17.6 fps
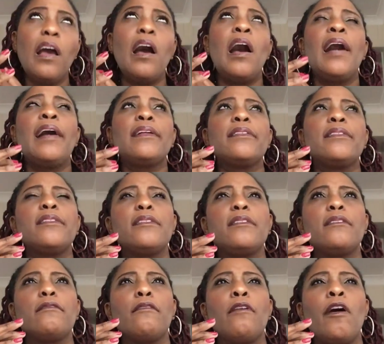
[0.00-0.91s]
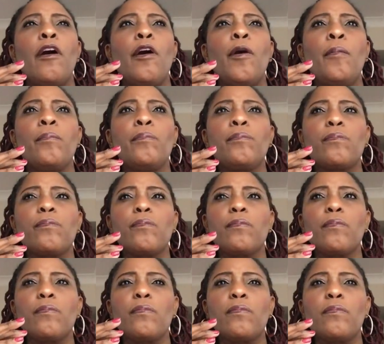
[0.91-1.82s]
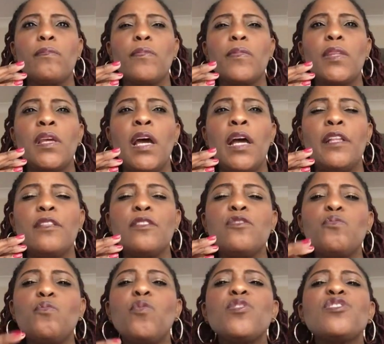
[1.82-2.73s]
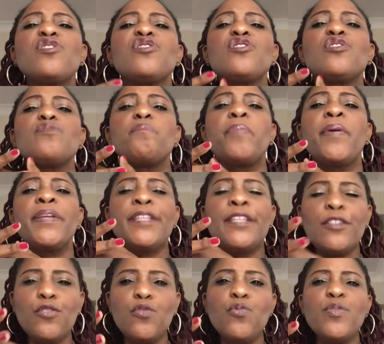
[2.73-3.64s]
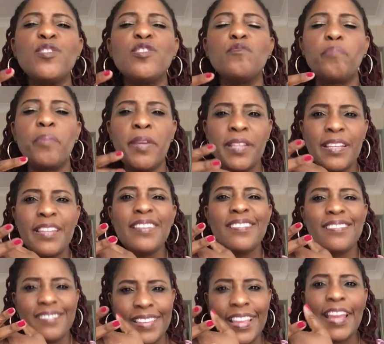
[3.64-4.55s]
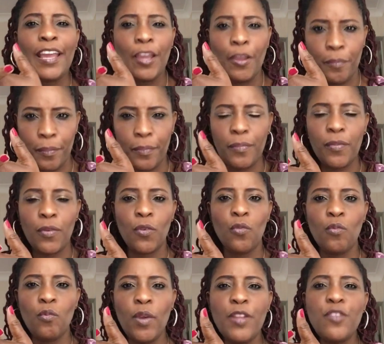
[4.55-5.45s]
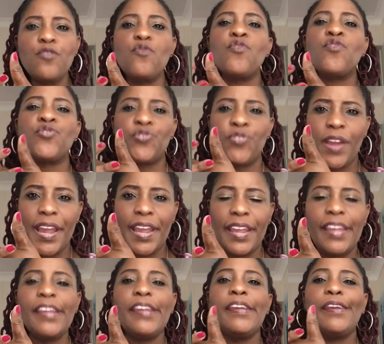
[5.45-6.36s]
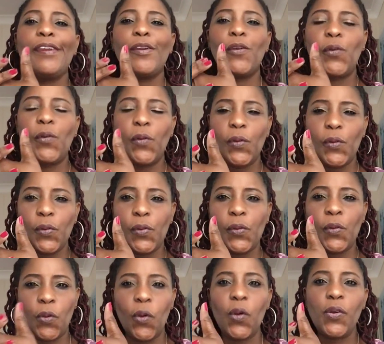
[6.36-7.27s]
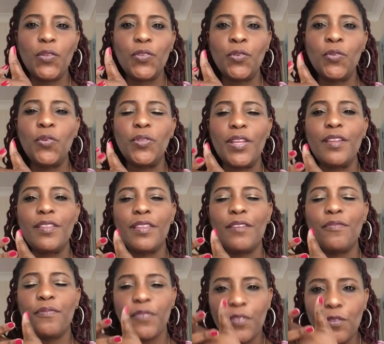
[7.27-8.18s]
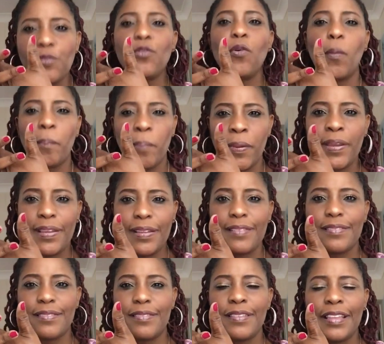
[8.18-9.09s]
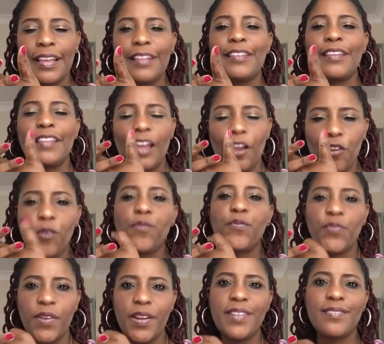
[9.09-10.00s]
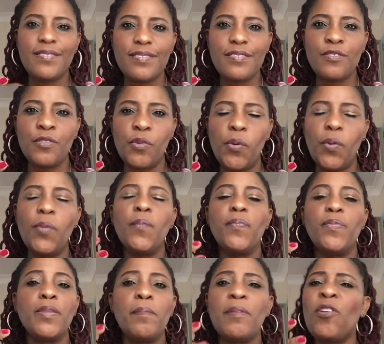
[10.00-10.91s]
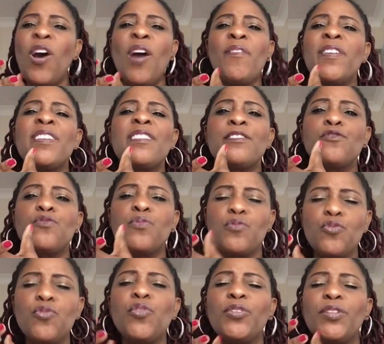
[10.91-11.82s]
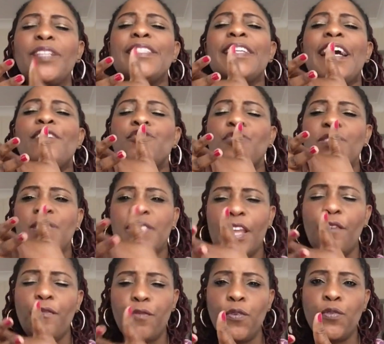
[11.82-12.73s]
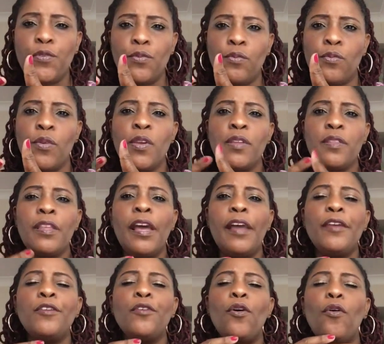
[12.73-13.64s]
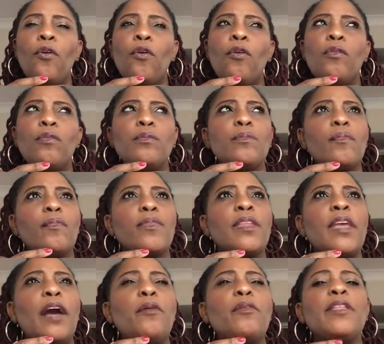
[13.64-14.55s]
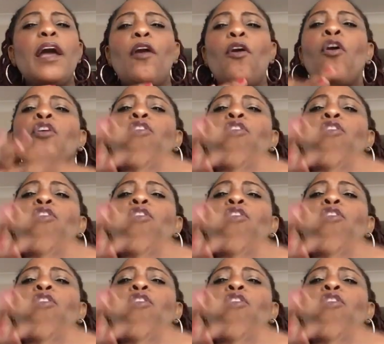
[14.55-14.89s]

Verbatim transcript: and um, and what is paining you is paining them. When you cry, God, you know, they, they feel your pain. That they, they are your friends, you know. They may not have anything to you know, they, they are just there for you. That your they are, they are